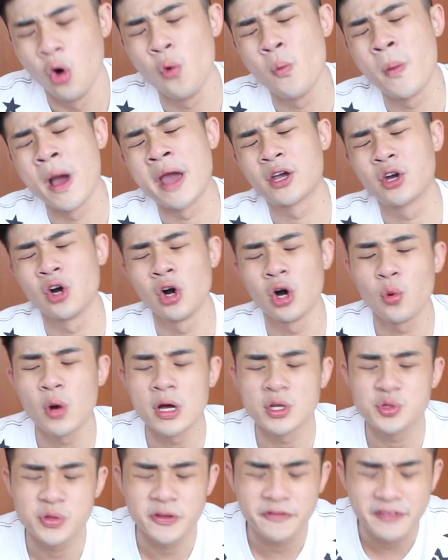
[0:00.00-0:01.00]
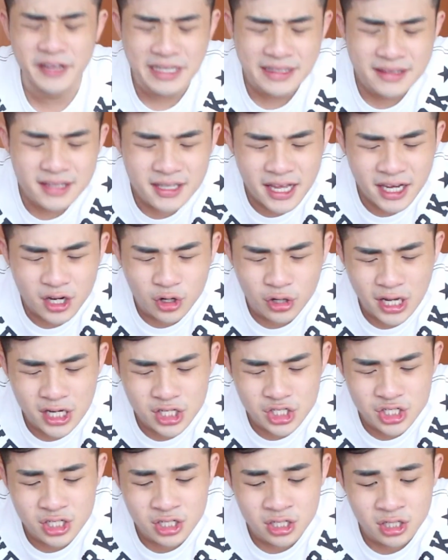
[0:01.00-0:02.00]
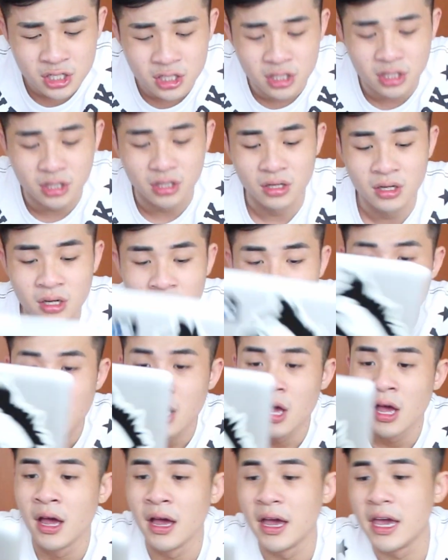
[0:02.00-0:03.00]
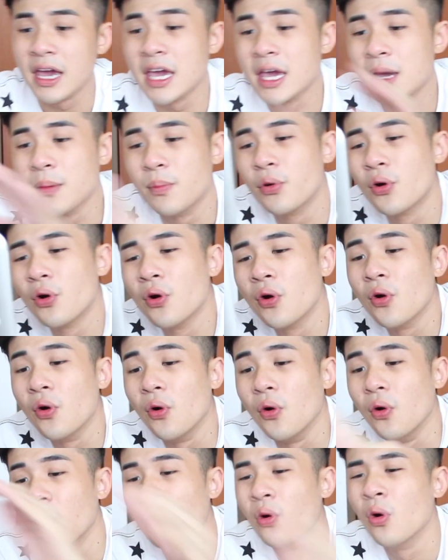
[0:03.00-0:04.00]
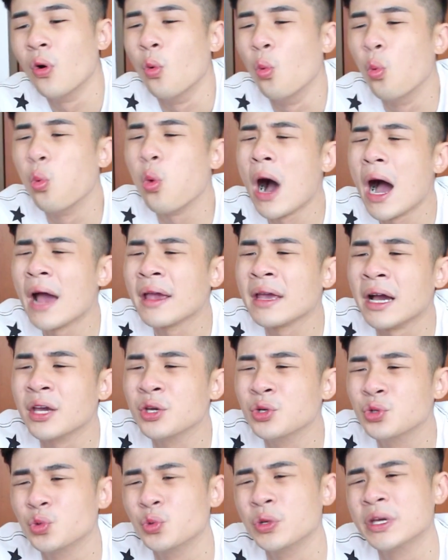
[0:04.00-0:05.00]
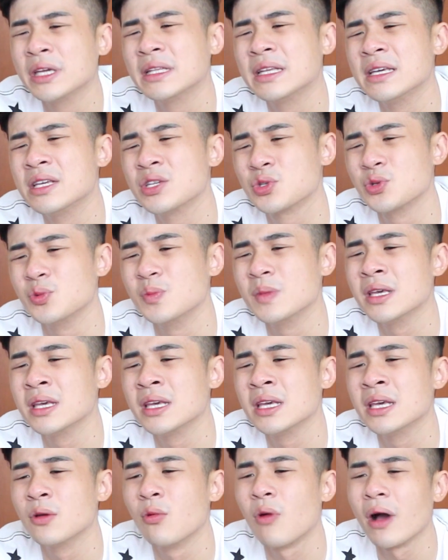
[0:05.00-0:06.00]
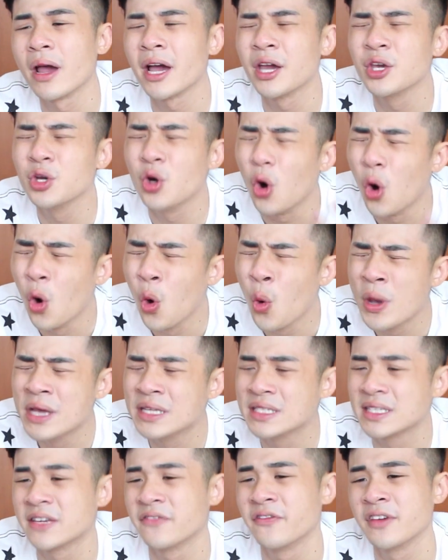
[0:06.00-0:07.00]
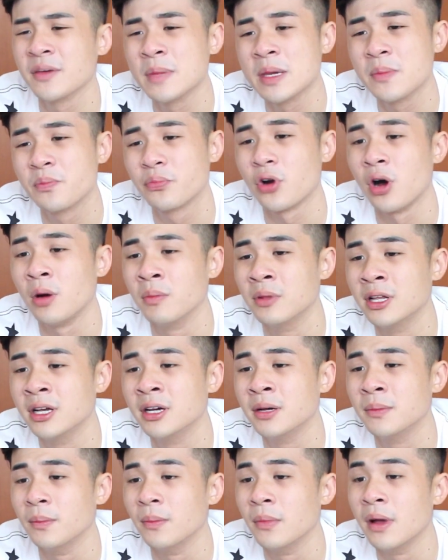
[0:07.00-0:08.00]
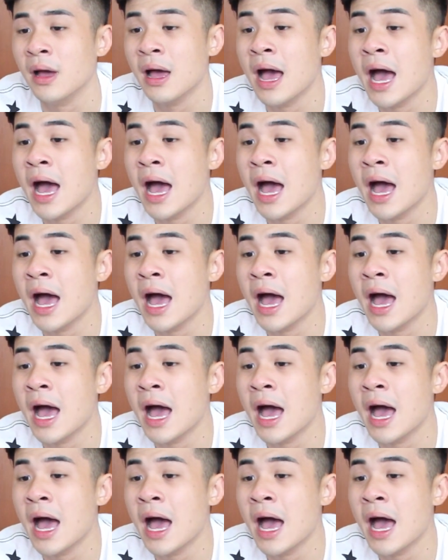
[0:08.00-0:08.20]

Oh my god, what's with the internet connection? Hey bro, why are you doing this to me? Why are you always giving me problem?